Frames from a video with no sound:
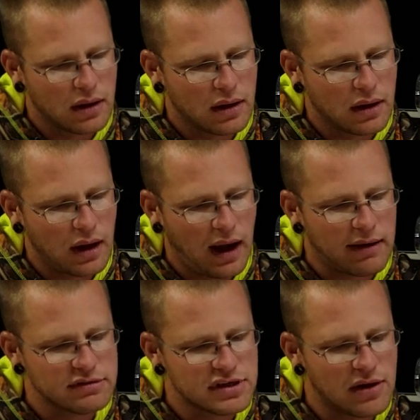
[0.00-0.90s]
I
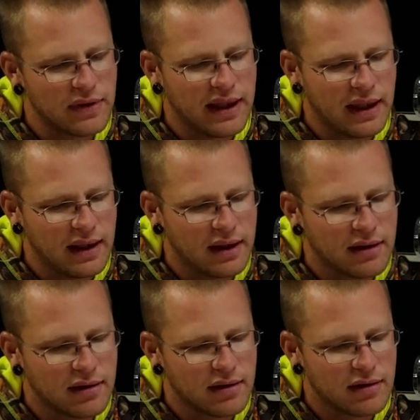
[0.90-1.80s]
was only
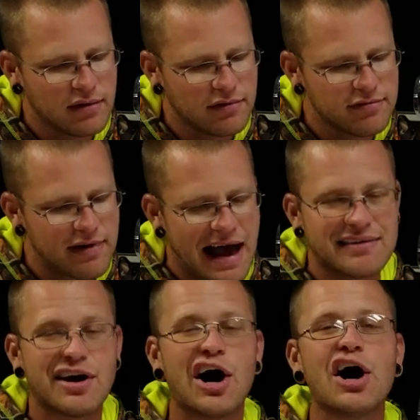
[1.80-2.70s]

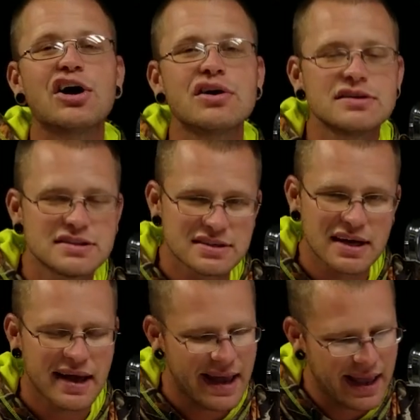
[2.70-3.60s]
500ths
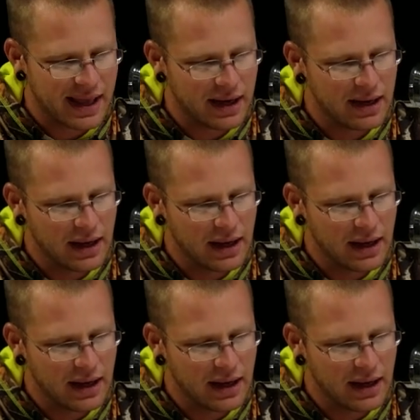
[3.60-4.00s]
ahead.